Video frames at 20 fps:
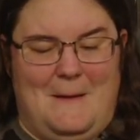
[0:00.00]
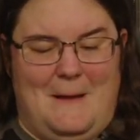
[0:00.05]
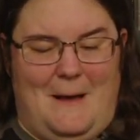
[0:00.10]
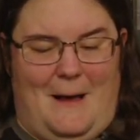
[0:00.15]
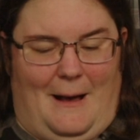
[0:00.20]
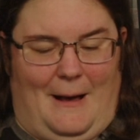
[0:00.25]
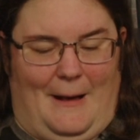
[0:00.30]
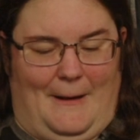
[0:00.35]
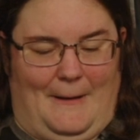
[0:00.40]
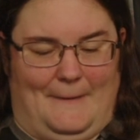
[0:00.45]

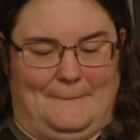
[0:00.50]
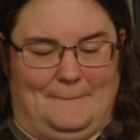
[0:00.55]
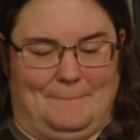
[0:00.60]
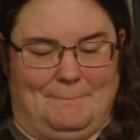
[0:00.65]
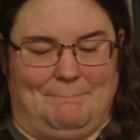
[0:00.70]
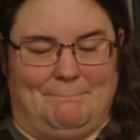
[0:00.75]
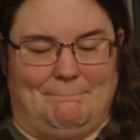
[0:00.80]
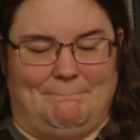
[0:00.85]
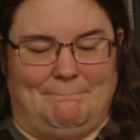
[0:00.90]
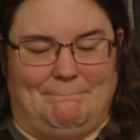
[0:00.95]

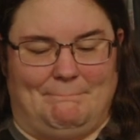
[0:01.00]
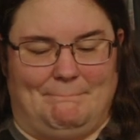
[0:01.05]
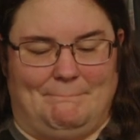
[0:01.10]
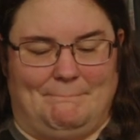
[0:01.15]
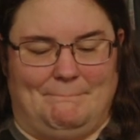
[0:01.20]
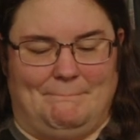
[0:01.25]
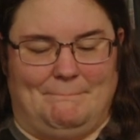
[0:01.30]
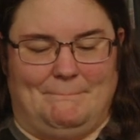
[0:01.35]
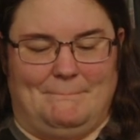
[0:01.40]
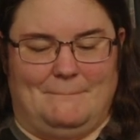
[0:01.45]

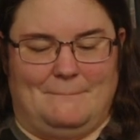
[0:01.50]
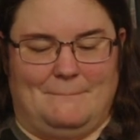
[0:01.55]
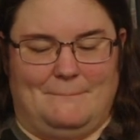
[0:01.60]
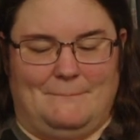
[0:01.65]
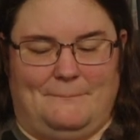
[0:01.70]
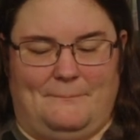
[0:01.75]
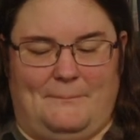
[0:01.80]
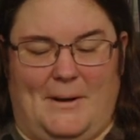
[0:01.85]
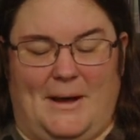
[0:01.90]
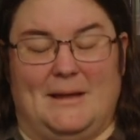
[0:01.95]

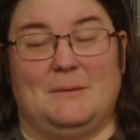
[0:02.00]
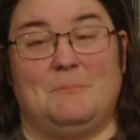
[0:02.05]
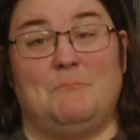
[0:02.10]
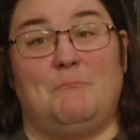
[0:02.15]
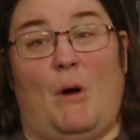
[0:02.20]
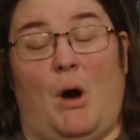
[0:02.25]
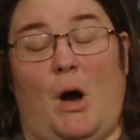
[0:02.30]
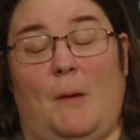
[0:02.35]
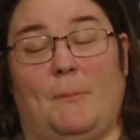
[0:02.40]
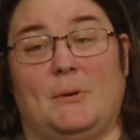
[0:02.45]
But
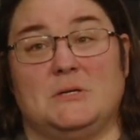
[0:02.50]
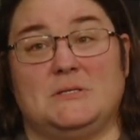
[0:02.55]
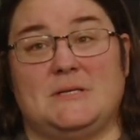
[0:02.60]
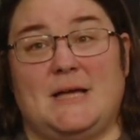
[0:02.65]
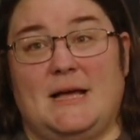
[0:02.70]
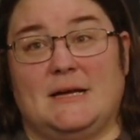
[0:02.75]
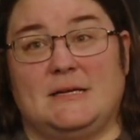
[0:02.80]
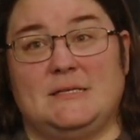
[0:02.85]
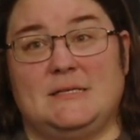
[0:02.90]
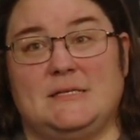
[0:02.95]
pauper
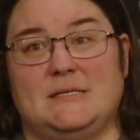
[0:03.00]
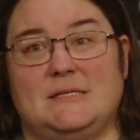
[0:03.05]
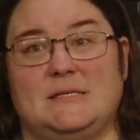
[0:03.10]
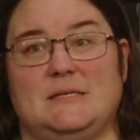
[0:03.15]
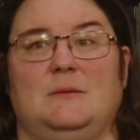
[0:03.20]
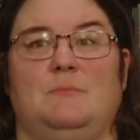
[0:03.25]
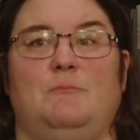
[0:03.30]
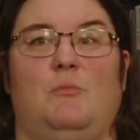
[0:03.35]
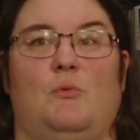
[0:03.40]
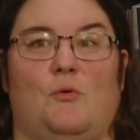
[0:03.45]
decks,
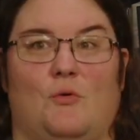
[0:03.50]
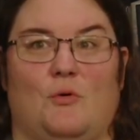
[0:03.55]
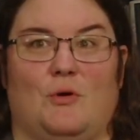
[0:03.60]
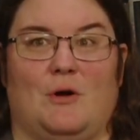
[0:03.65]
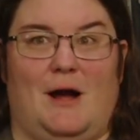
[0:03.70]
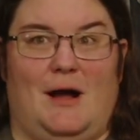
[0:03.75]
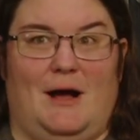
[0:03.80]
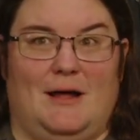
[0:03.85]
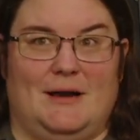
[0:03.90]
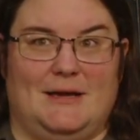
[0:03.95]

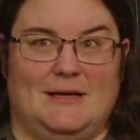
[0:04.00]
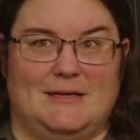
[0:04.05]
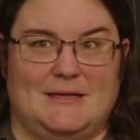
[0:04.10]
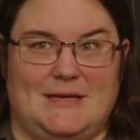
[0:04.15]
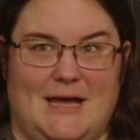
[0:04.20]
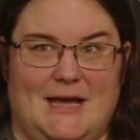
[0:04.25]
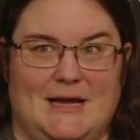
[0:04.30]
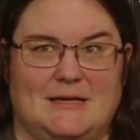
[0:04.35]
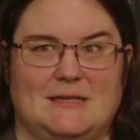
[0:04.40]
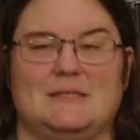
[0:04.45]
Lorcana
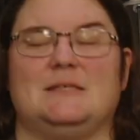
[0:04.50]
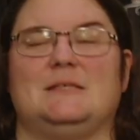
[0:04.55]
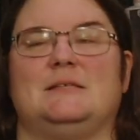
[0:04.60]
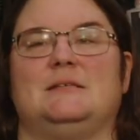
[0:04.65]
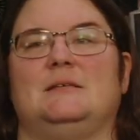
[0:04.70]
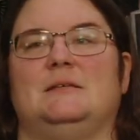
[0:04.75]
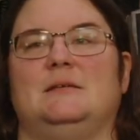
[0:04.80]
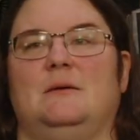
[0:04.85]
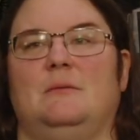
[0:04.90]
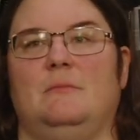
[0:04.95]

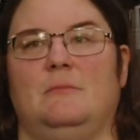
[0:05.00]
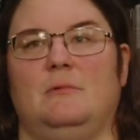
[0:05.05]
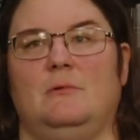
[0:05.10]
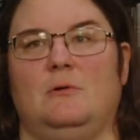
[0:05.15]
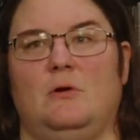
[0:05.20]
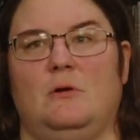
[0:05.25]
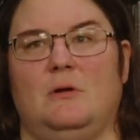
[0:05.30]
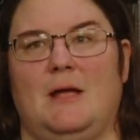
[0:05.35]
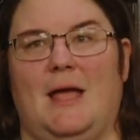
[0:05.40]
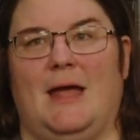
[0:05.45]
decks,
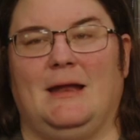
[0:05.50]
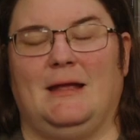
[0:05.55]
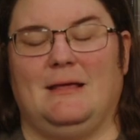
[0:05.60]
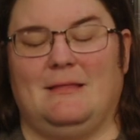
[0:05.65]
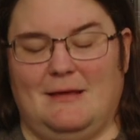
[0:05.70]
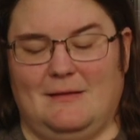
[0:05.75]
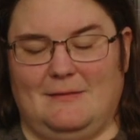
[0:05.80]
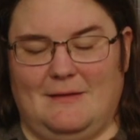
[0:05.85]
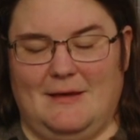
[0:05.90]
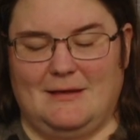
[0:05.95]

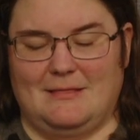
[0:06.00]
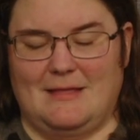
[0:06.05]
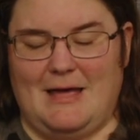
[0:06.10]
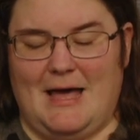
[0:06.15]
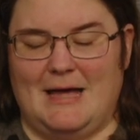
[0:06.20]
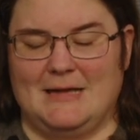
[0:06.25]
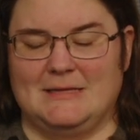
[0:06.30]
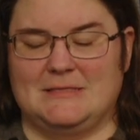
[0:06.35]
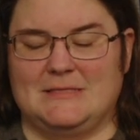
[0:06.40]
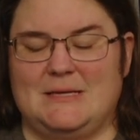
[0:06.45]
anything like
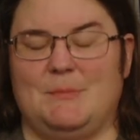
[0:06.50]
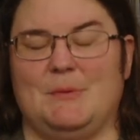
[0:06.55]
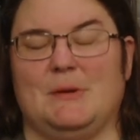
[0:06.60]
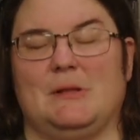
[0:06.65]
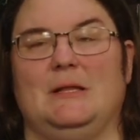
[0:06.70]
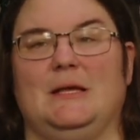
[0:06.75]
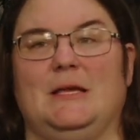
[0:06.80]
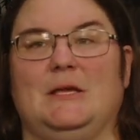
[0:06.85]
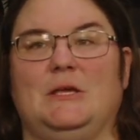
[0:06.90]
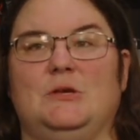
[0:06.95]
that,
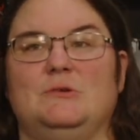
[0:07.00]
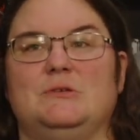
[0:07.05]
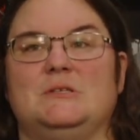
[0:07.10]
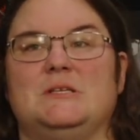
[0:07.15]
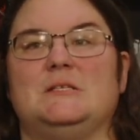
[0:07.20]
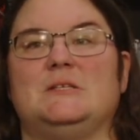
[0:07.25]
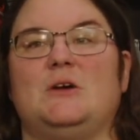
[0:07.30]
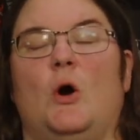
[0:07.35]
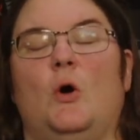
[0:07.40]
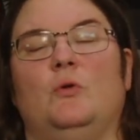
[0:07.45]
typically
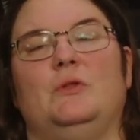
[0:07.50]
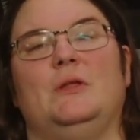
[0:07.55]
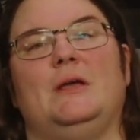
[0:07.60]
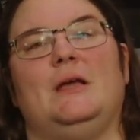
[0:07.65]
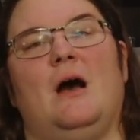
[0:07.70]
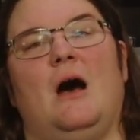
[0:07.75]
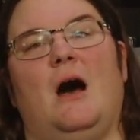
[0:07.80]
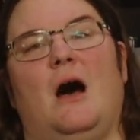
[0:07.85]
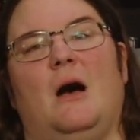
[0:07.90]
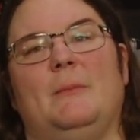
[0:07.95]
uses only
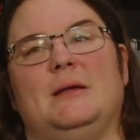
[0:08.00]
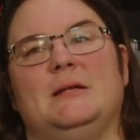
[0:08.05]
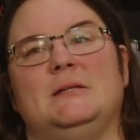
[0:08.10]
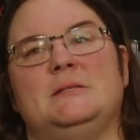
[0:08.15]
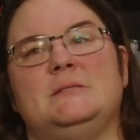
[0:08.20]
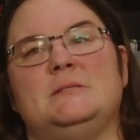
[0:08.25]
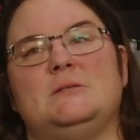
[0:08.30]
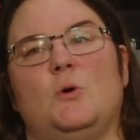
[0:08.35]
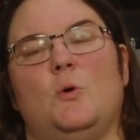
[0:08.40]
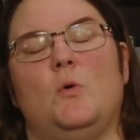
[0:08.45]

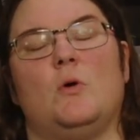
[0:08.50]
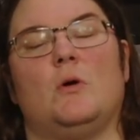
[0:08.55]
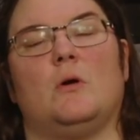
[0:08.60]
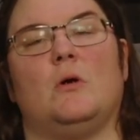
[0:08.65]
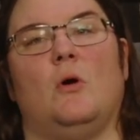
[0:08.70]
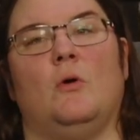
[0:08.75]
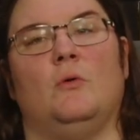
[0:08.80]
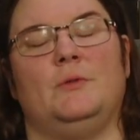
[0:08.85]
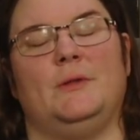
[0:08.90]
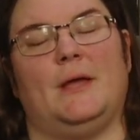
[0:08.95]
commons or
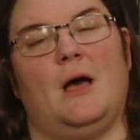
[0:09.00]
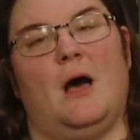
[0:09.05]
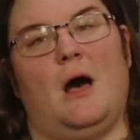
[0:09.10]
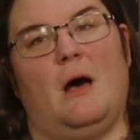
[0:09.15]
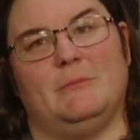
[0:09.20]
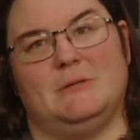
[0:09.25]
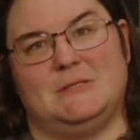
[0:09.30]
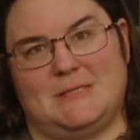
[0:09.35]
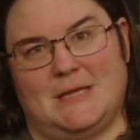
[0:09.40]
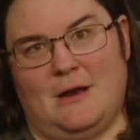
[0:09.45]
only
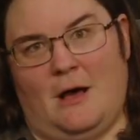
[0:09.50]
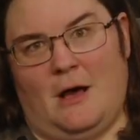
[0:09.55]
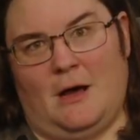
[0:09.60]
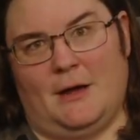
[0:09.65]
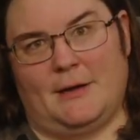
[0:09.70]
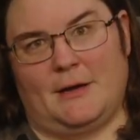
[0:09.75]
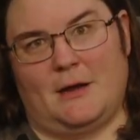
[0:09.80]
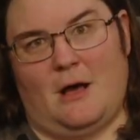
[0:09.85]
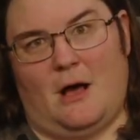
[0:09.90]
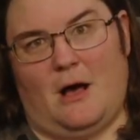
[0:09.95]
commons and
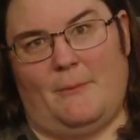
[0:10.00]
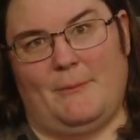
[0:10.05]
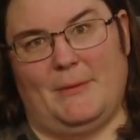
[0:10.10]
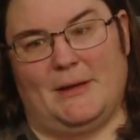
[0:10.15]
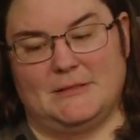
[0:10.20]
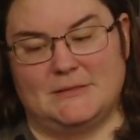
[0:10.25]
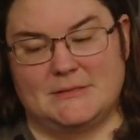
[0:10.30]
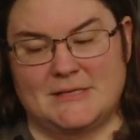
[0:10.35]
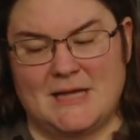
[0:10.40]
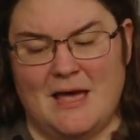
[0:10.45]

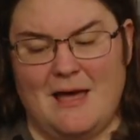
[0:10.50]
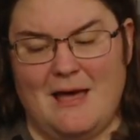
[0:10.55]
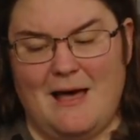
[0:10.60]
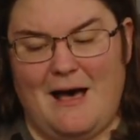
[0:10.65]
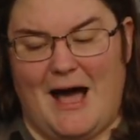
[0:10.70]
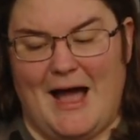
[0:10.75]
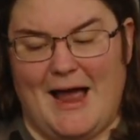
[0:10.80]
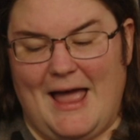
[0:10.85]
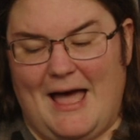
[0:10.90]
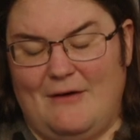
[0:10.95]
uncommons.
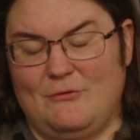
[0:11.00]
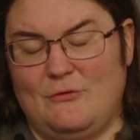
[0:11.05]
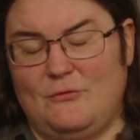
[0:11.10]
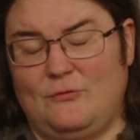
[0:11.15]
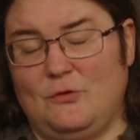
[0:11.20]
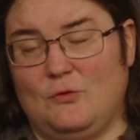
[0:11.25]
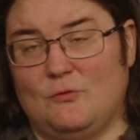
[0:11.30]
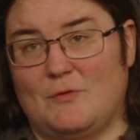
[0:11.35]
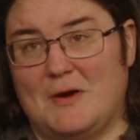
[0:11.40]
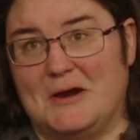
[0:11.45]
I have a
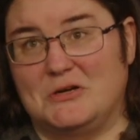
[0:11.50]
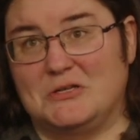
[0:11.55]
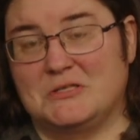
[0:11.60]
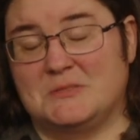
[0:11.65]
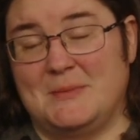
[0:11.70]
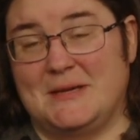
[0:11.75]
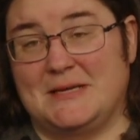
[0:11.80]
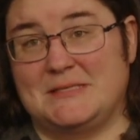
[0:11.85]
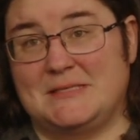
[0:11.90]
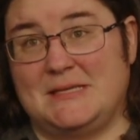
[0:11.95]
few rares
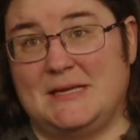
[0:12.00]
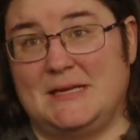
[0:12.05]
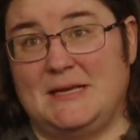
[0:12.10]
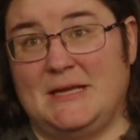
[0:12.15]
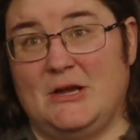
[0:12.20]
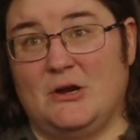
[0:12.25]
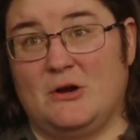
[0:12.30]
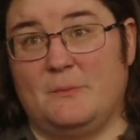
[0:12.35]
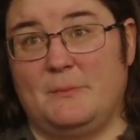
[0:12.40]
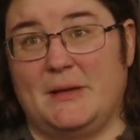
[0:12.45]
mixed in
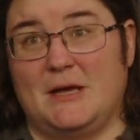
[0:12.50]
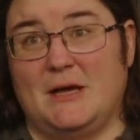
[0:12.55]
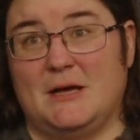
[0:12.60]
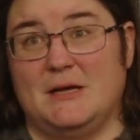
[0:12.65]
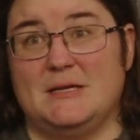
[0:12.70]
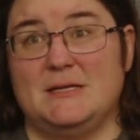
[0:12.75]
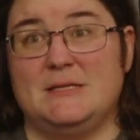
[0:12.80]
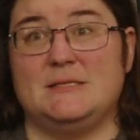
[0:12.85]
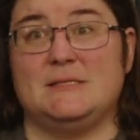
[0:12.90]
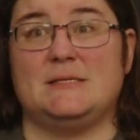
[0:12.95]
here
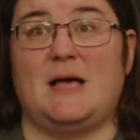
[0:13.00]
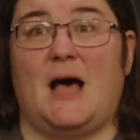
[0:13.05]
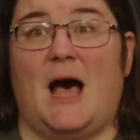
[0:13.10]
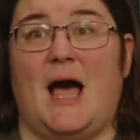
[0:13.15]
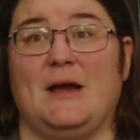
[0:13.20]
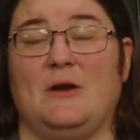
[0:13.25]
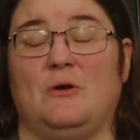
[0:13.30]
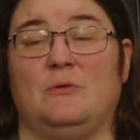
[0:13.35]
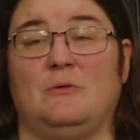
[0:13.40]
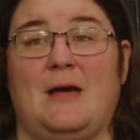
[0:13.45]
because
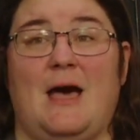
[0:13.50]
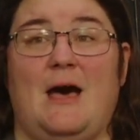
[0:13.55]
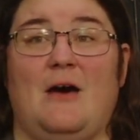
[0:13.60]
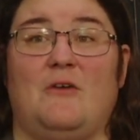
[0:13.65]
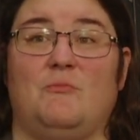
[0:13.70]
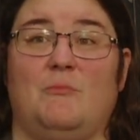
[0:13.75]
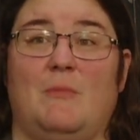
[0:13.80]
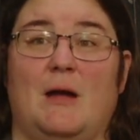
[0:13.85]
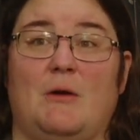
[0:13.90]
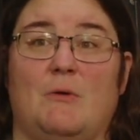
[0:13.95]
I don't have
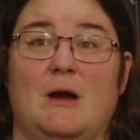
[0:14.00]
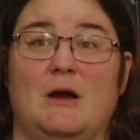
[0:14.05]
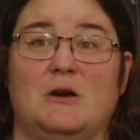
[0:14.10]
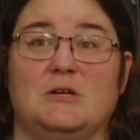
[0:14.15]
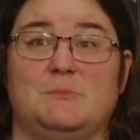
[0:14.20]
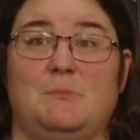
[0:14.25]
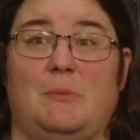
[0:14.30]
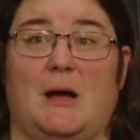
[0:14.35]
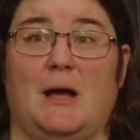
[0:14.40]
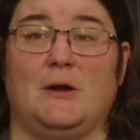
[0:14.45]
my rares
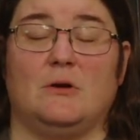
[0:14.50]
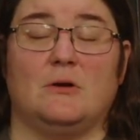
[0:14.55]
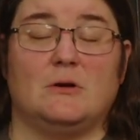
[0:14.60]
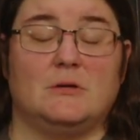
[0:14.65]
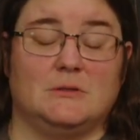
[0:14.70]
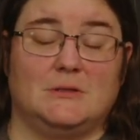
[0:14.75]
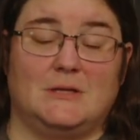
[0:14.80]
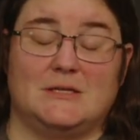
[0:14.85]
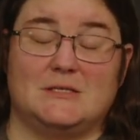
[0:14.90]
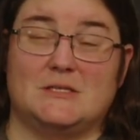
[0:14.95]
bindered
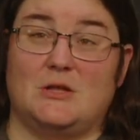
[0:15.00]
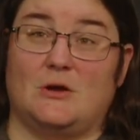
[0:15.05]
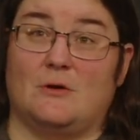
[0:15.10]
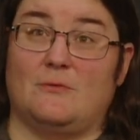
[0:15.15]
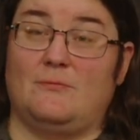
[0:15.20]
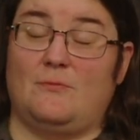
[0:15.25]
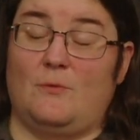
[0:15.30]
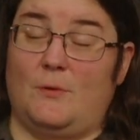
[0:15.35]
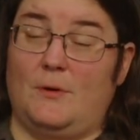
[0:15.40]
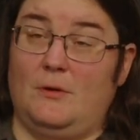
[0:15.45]
unless they're
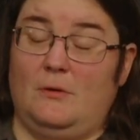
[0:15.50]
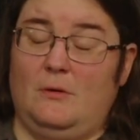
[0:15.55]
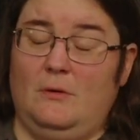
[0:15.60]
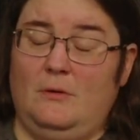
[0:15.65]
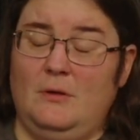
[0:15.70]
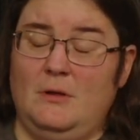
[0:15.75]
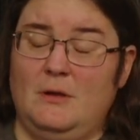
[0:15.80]
foil.